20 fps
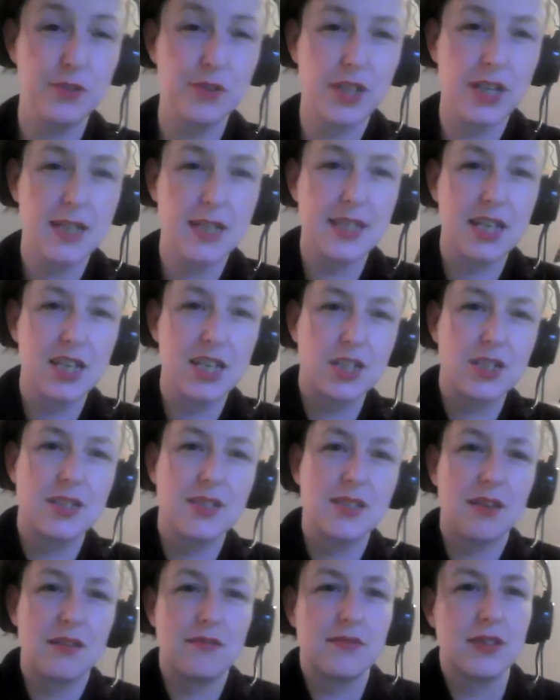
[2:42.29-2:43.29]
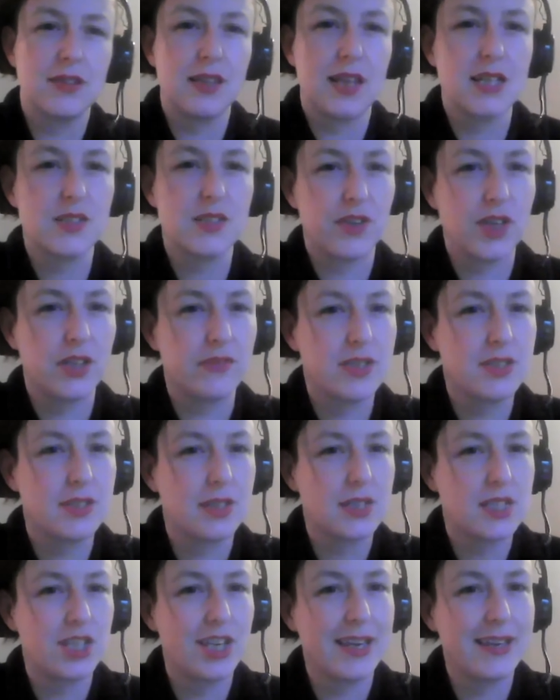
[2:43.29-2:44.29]
organizations over the last 5 or
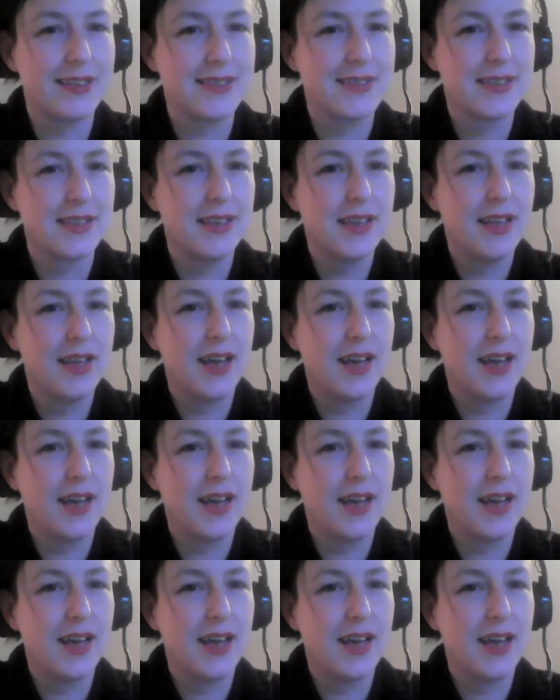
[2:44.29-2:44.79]
6 years,